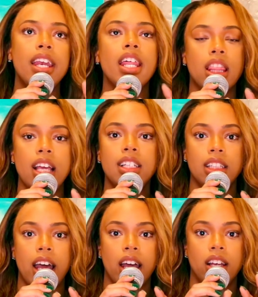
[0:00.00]
And the
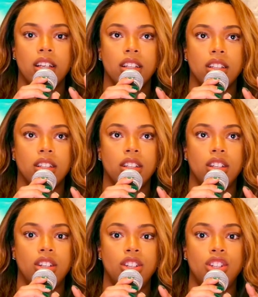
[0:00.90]
things that
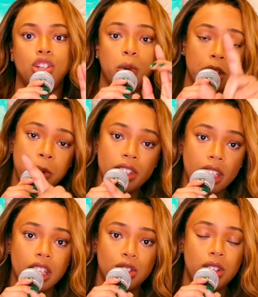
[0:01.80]
you
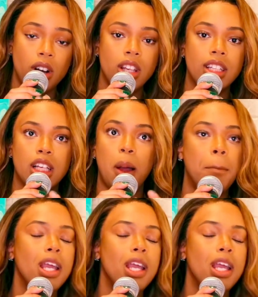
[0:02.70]
experience to let you know this